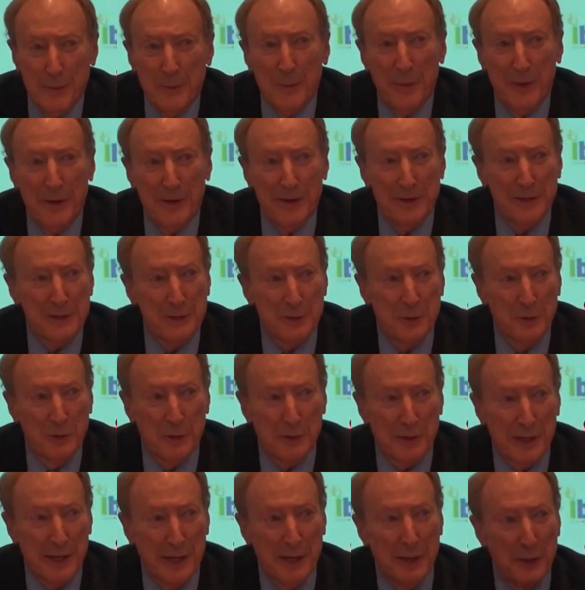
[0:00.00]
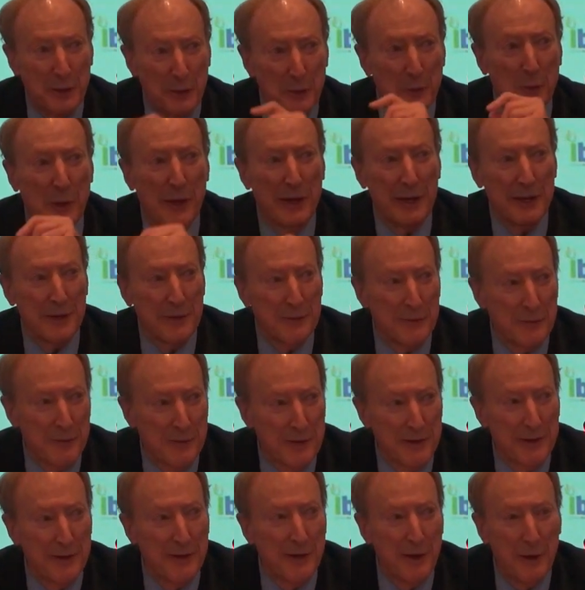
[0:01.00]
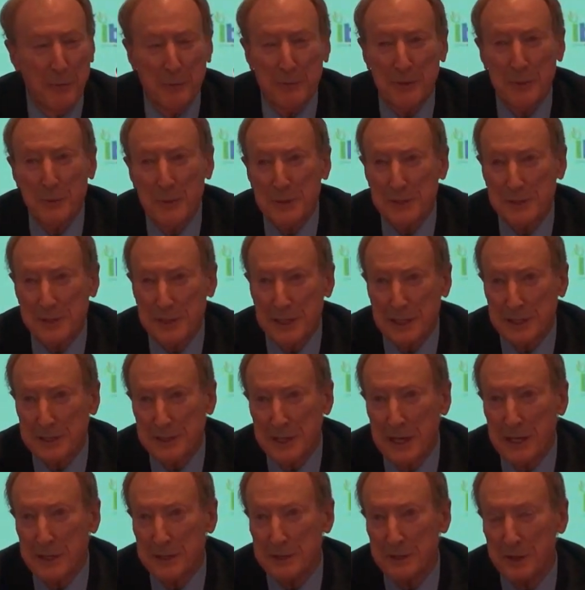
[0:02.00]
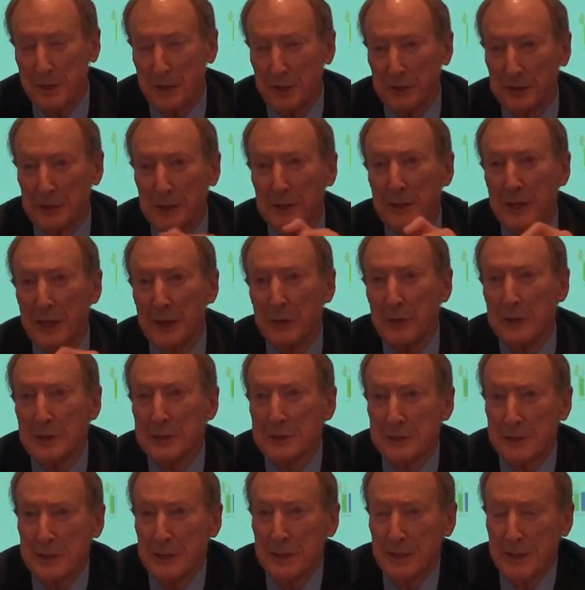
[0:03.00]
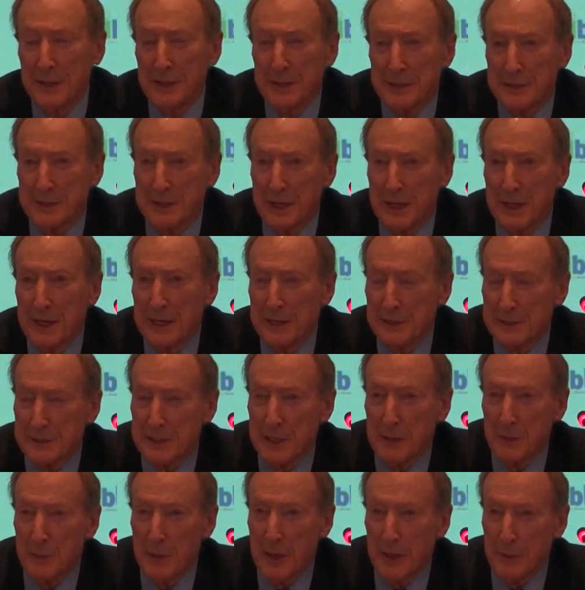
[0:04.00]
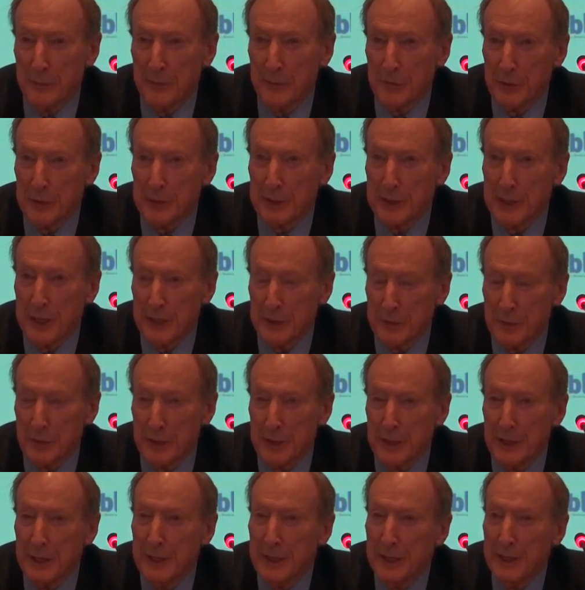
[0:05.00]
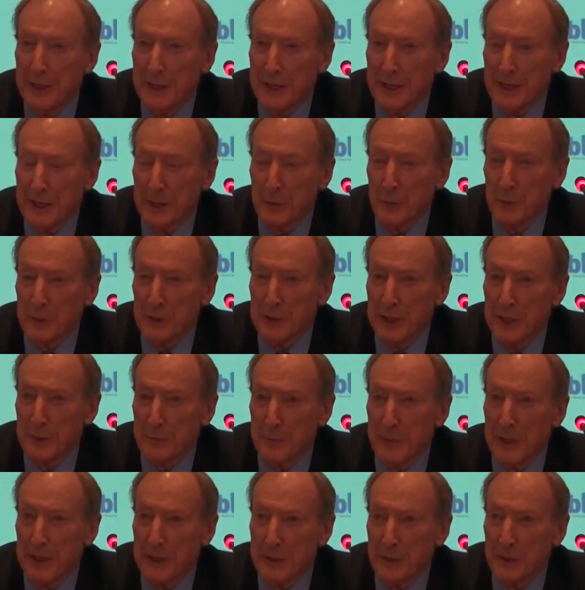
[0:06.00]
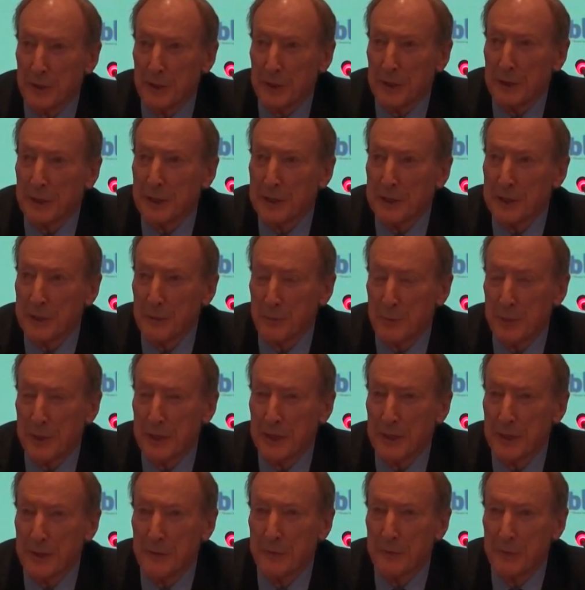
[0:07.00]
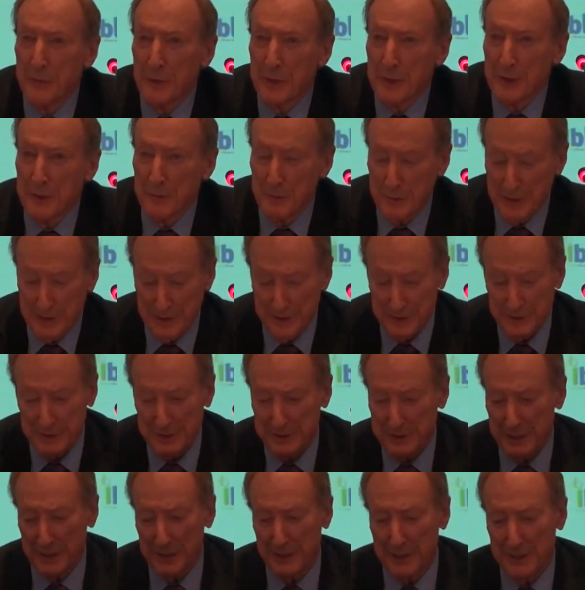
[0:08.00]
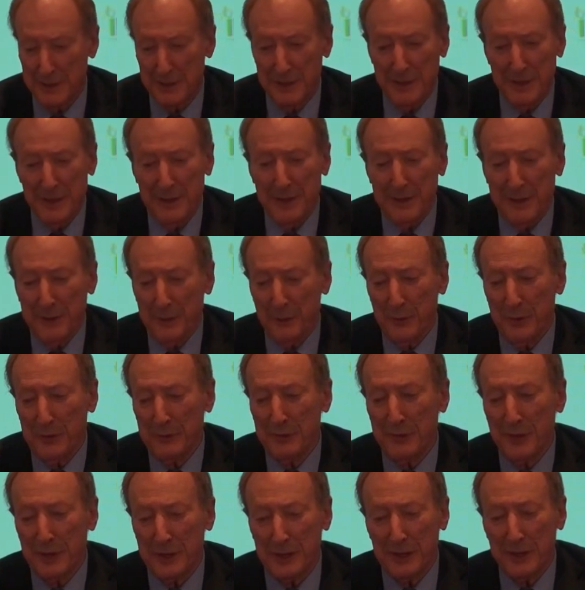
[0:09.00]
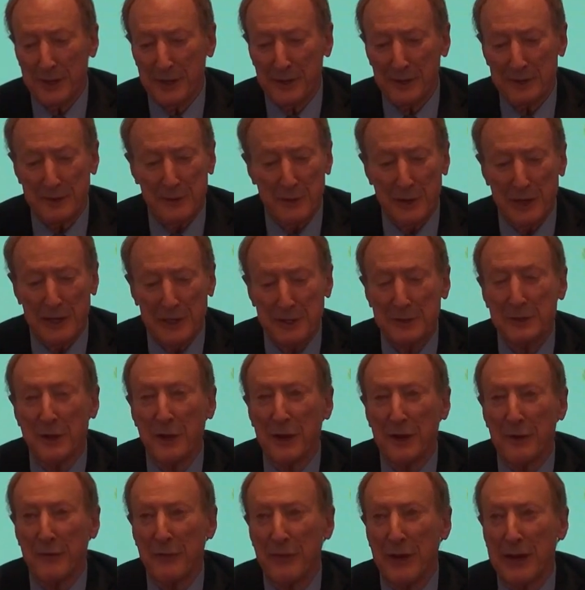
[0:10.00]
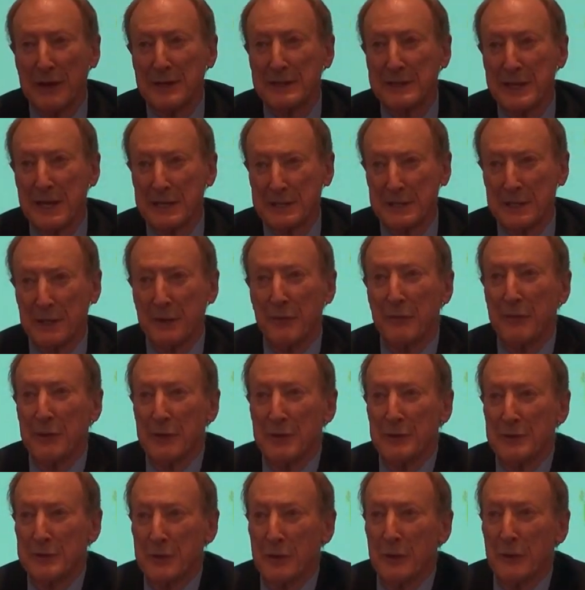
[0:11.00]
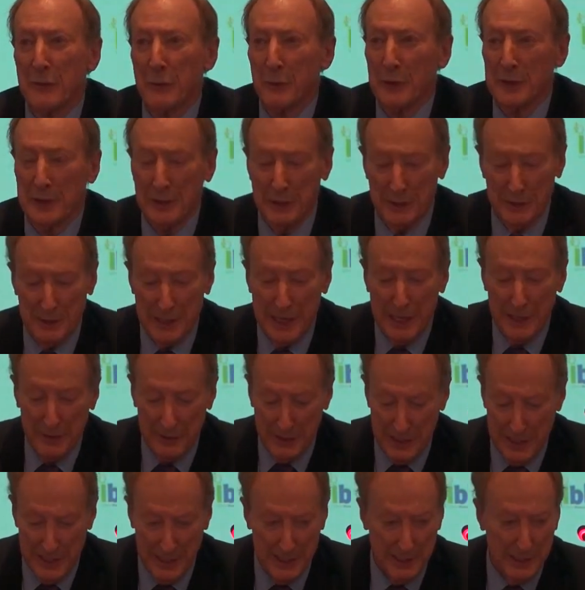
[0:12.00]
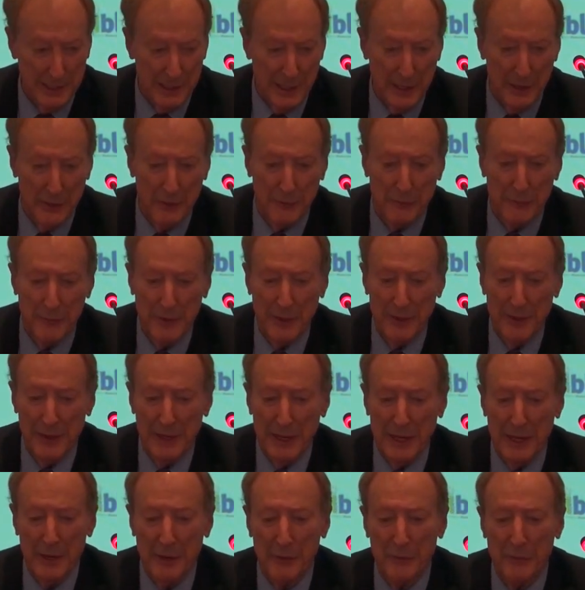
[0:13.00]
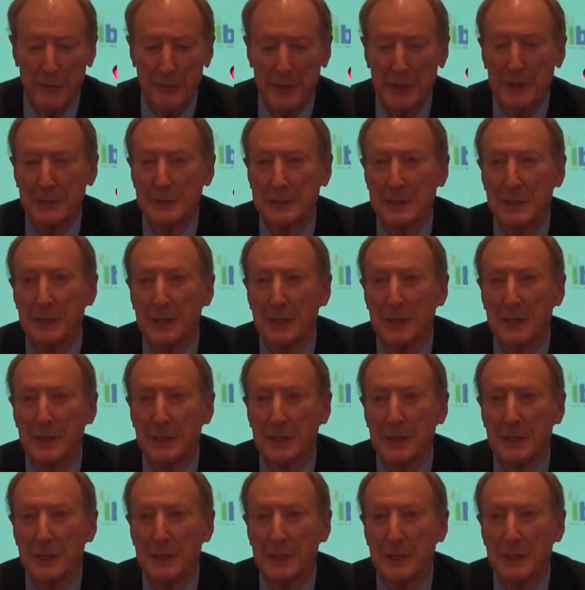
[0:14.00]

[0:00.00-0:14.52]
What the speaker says: my short ray of optimistic sunshine, that there is some hope for the country, and we'll get back on a competitive footing, because Australia's got a fantastic future if we learn how to handle our affairs